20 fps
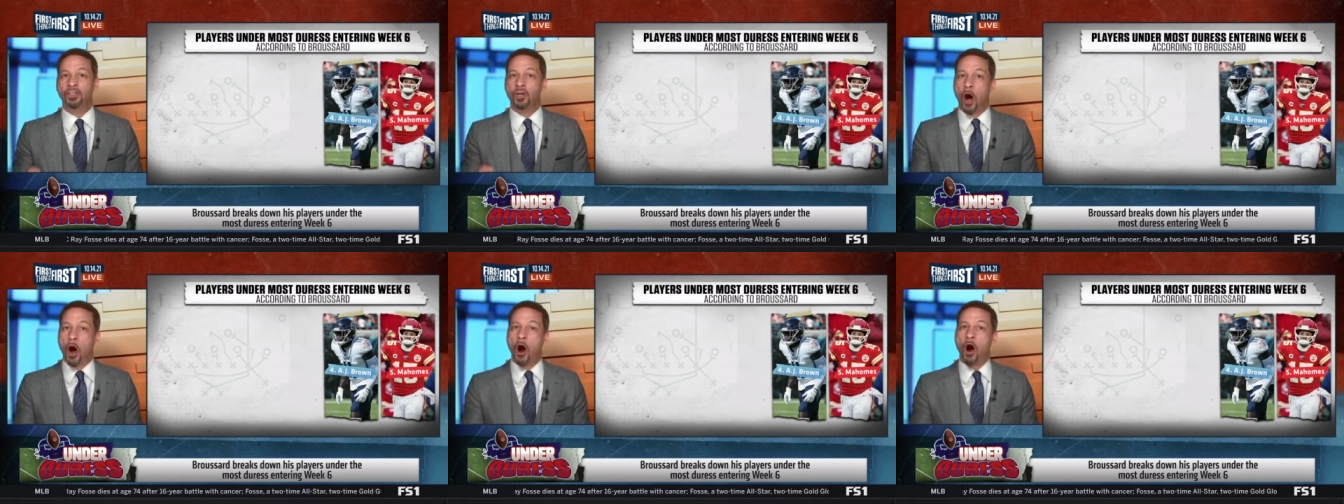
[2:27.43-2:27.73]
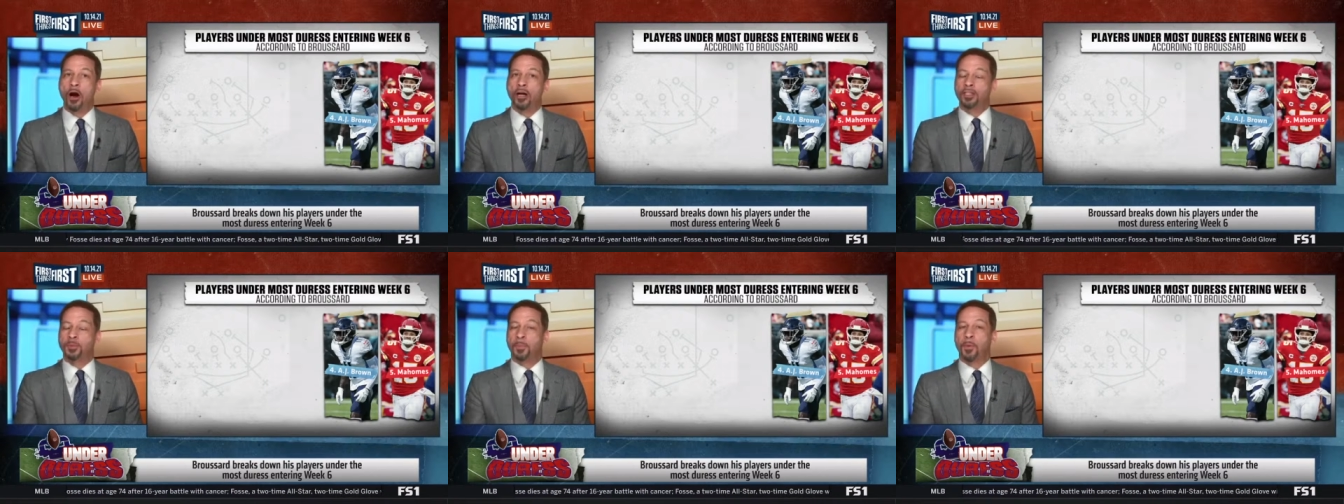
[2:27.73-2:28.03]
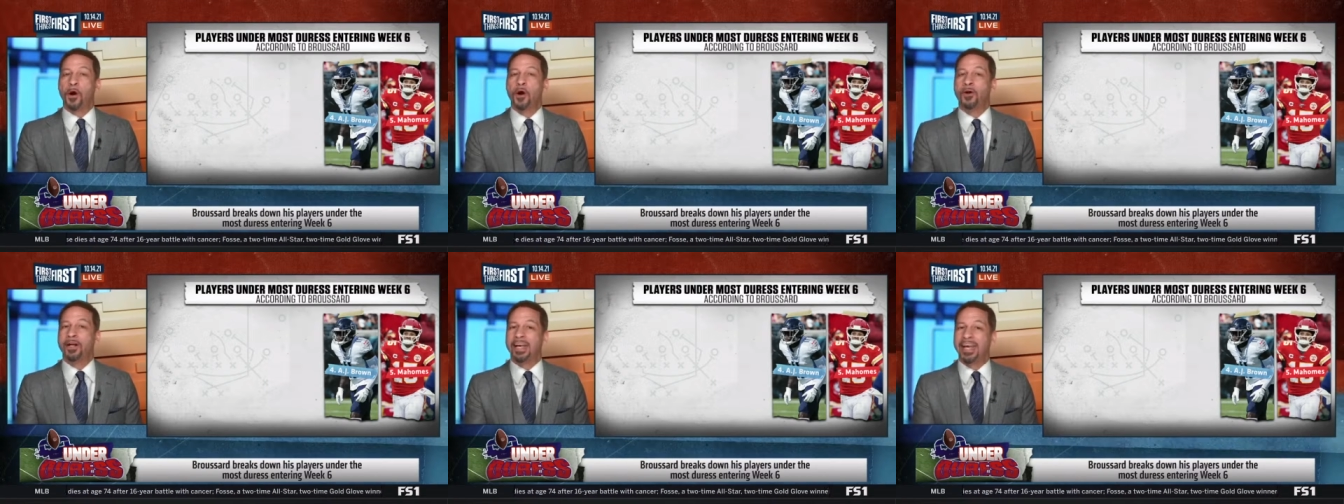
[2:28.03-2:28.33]

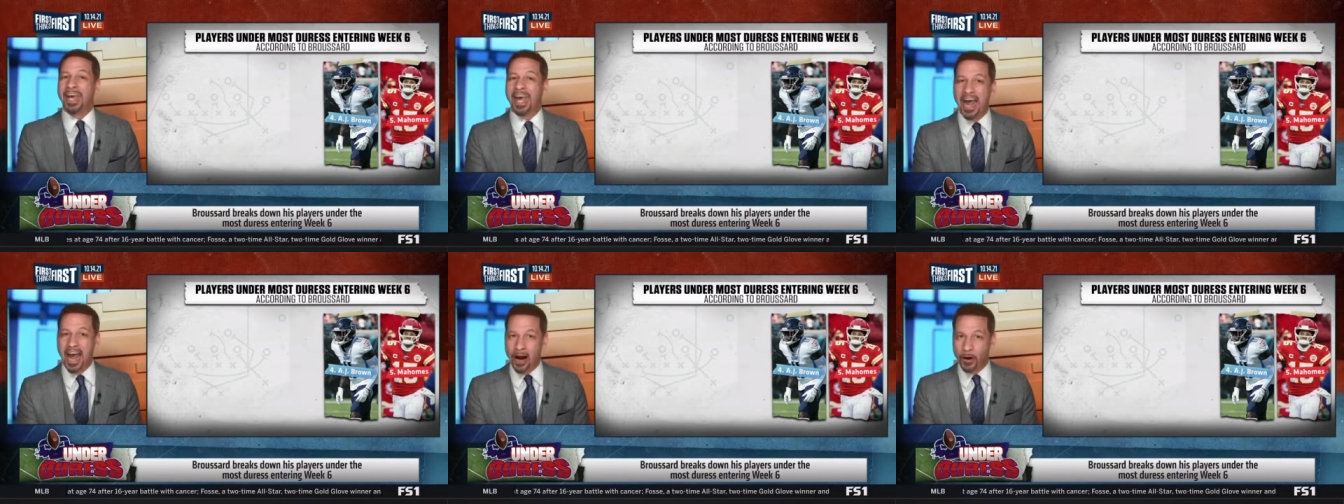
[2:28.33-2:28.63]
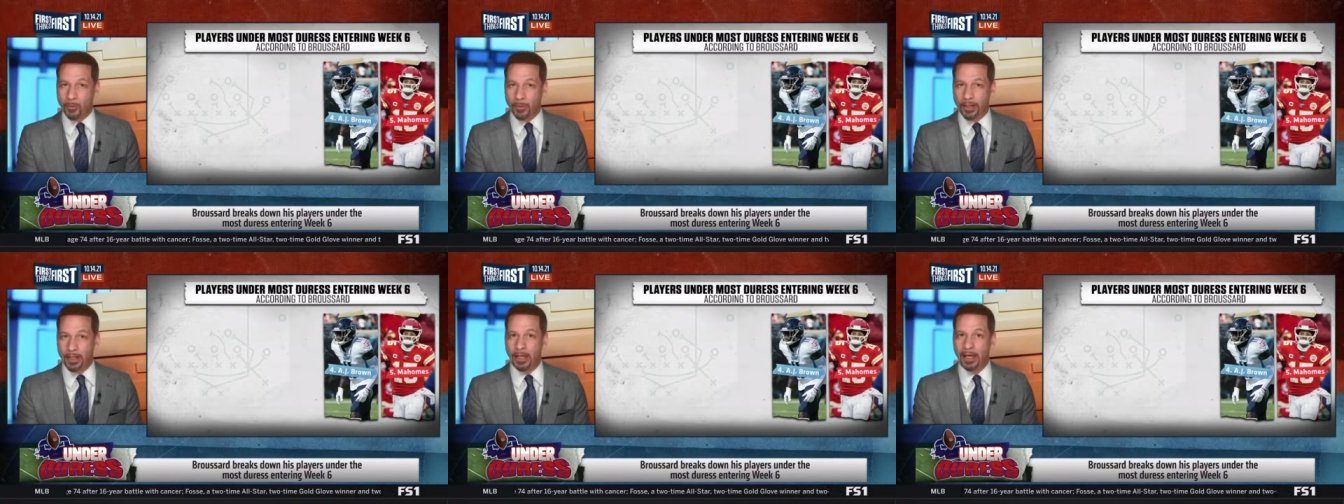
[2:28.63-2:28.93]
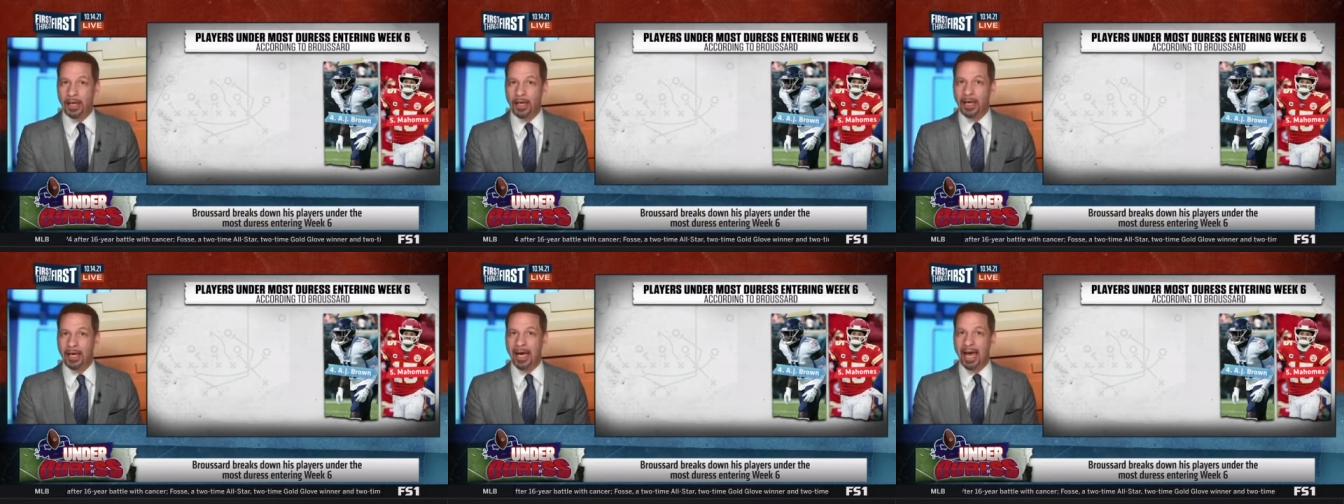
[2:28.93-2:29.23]
yards per
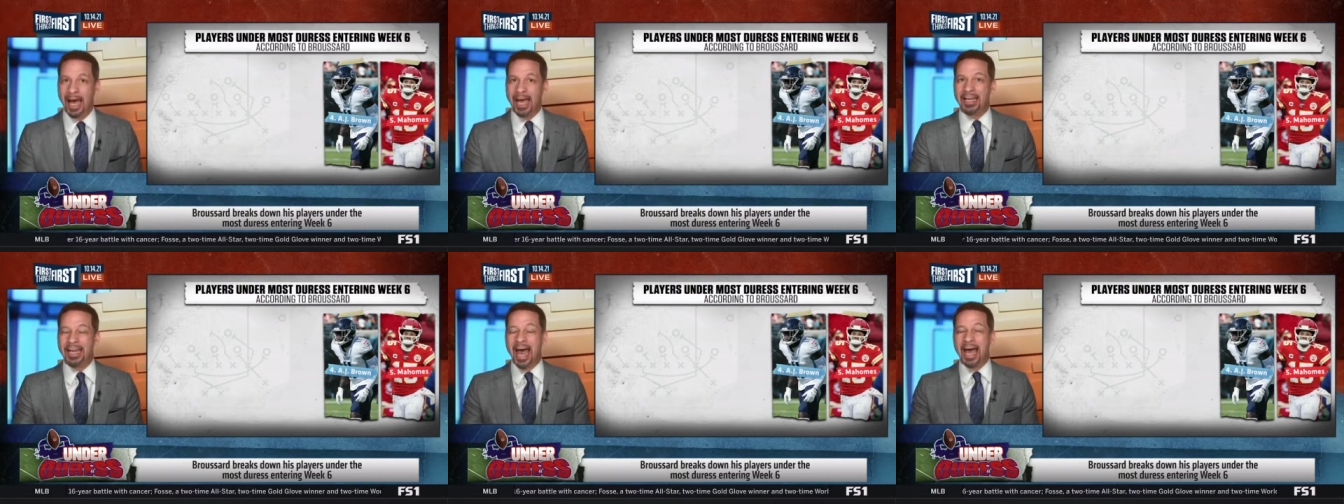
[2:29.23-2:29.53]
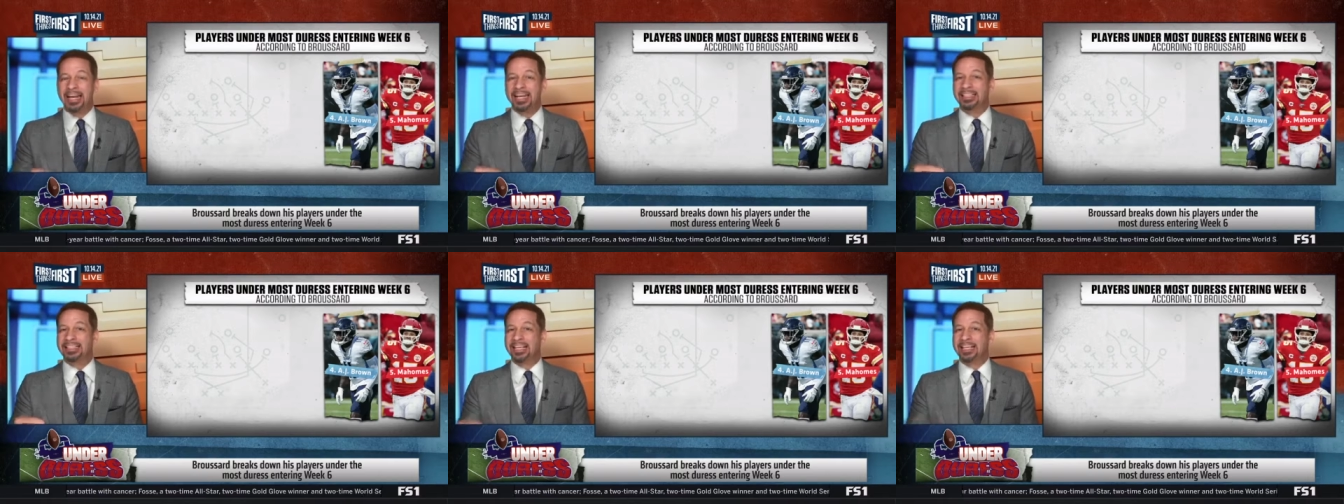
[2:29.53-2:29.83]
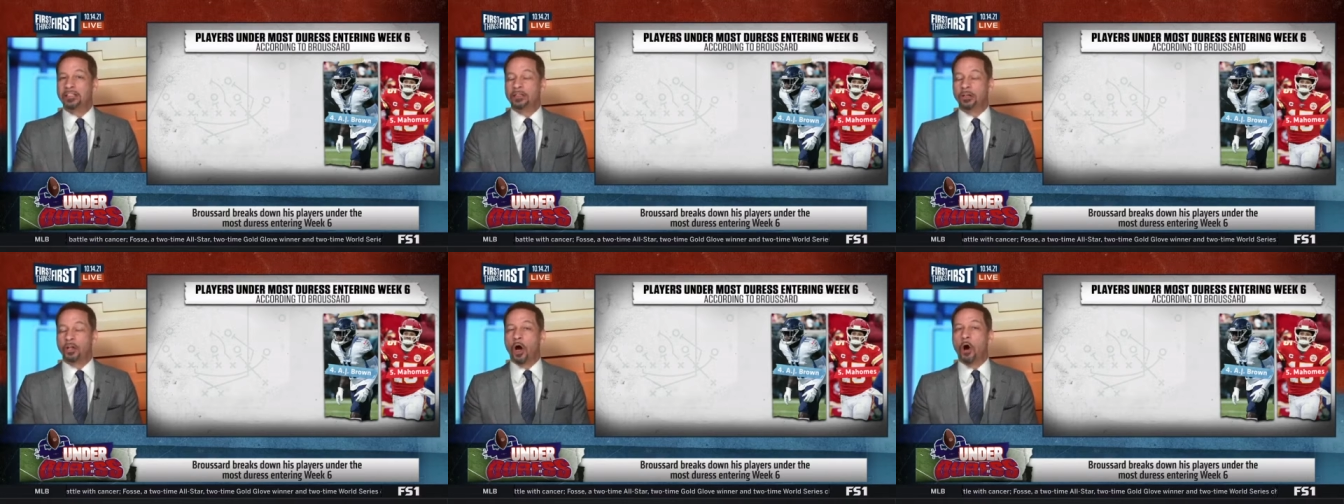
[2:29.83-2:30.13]
carry, and that
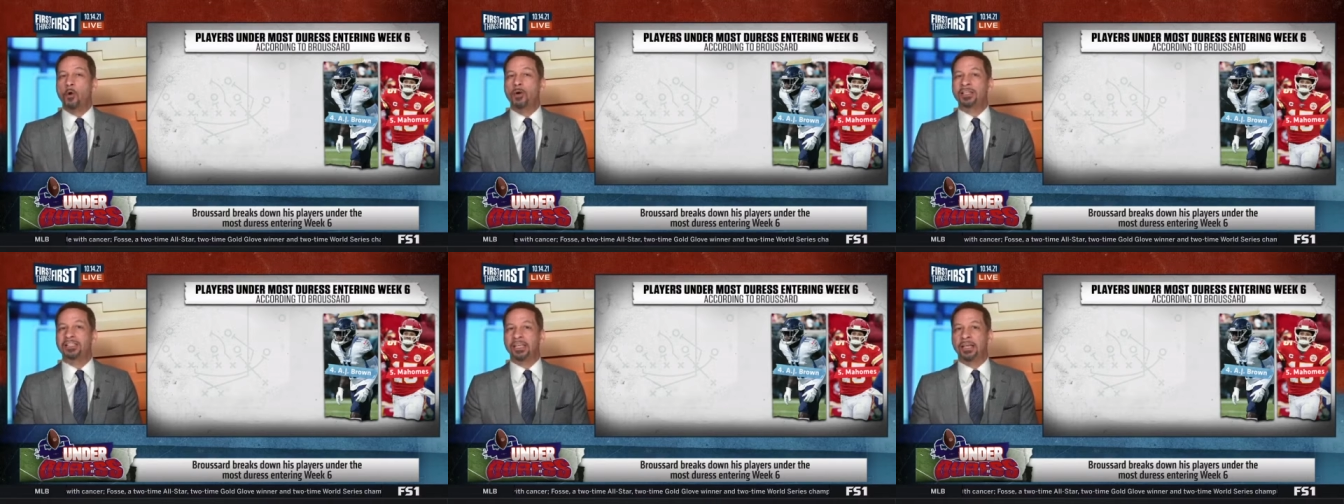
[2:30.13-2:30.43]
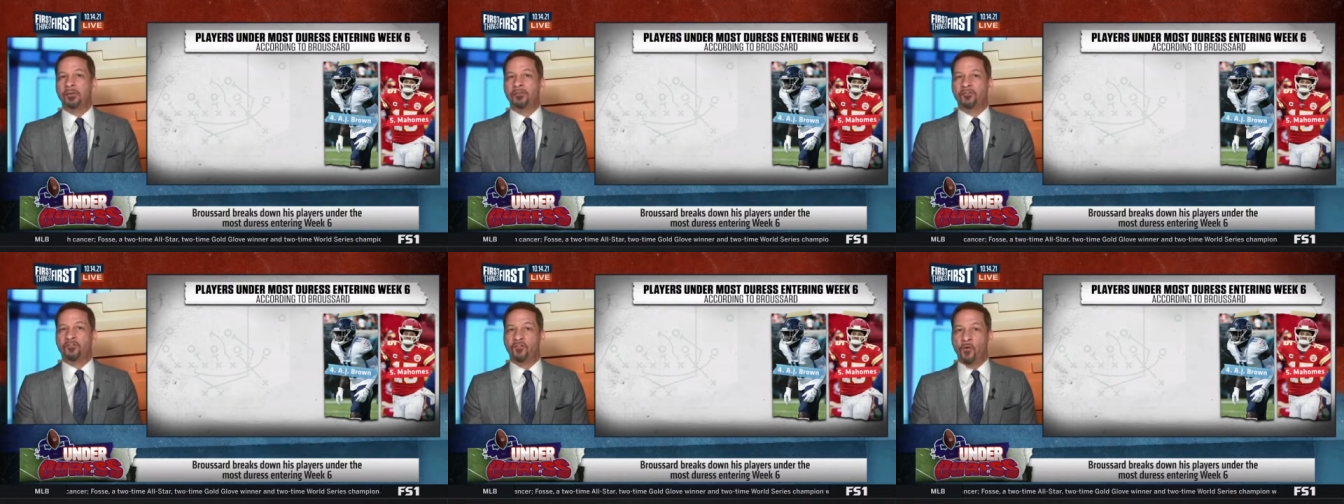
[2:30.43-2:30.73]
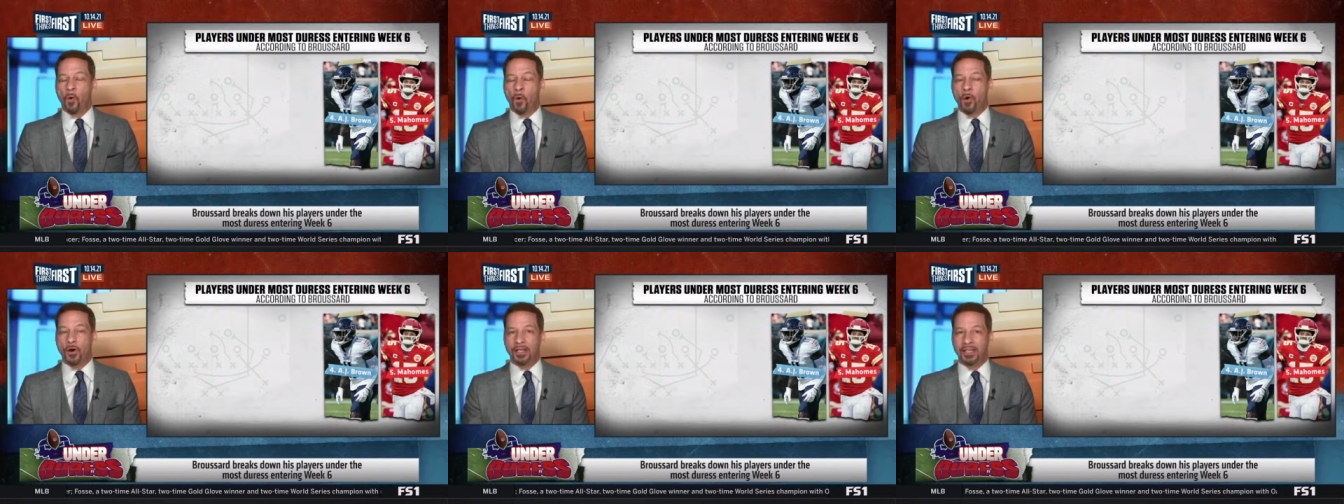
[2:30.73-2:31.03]
is his lowest in
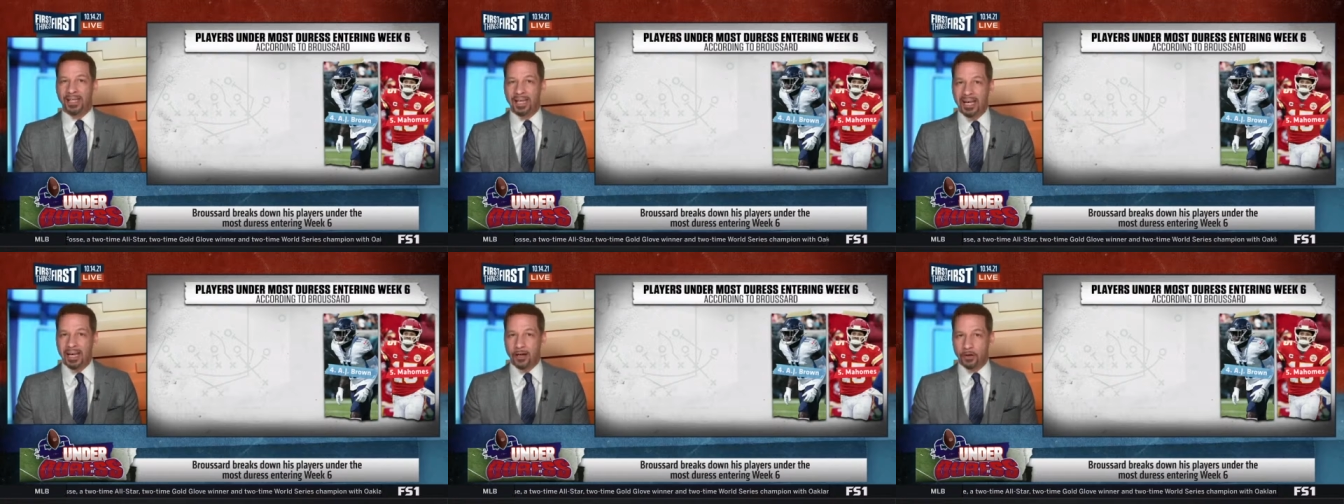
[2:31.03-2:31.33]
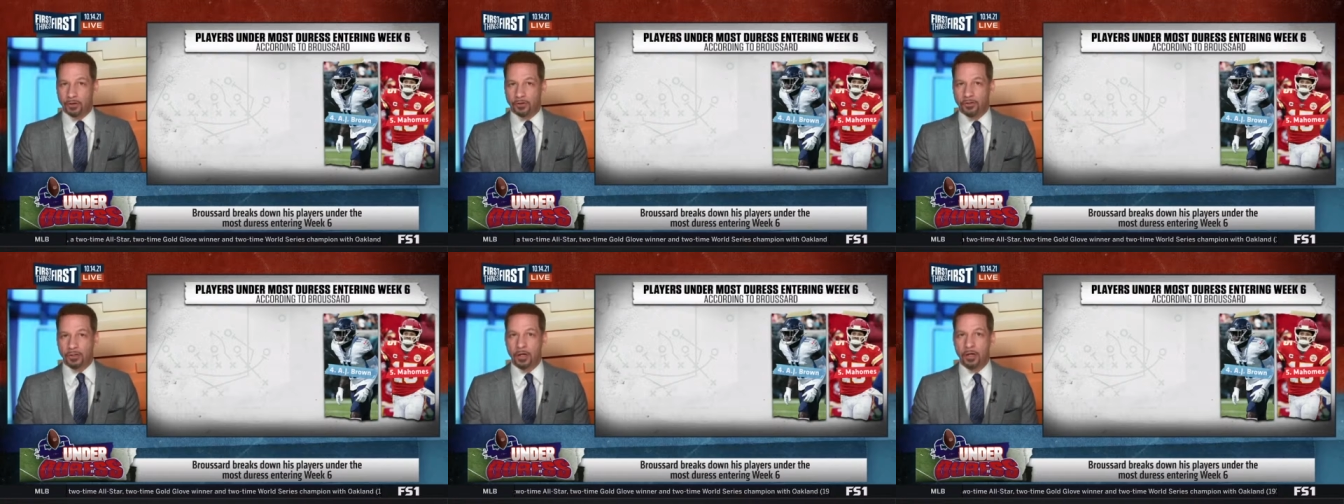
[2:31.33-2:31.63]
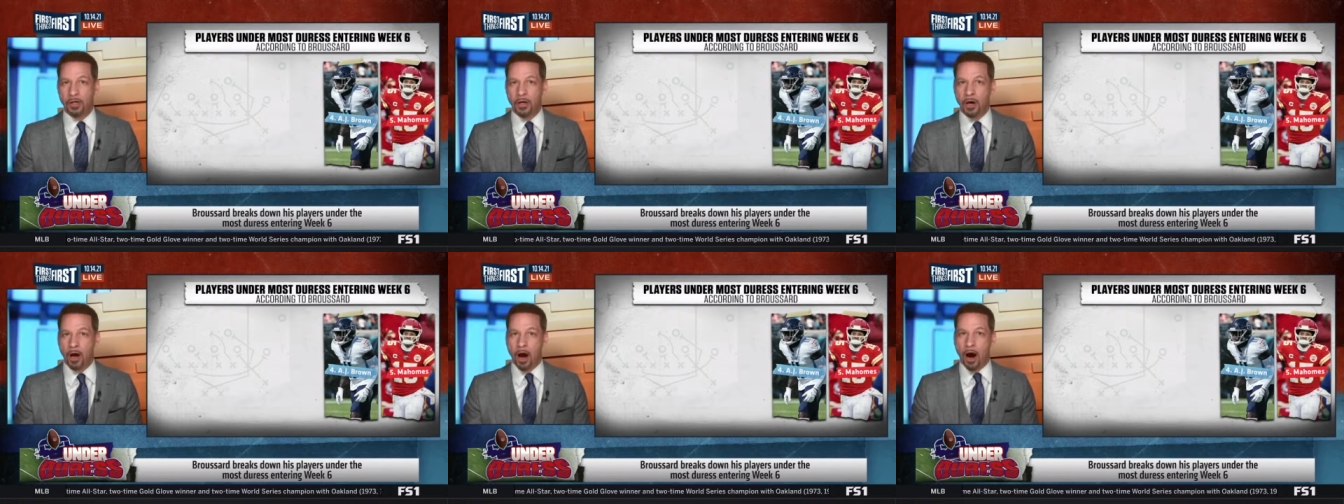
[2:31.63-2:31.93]
four years.